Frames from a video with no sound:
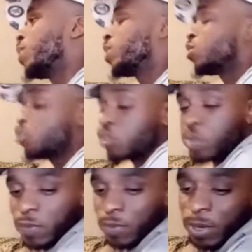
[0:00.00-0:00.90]
a
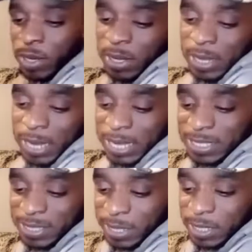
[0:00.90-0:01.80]
mandatory everywhere. I
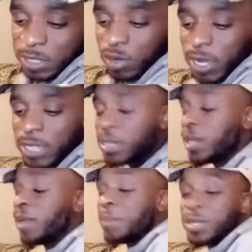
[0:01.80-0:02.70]
just think that's crazy.
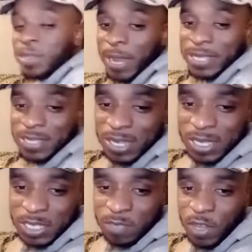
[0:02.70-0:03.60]
But the basis
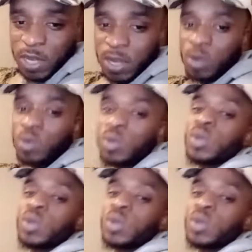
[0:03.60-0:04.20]
of this video,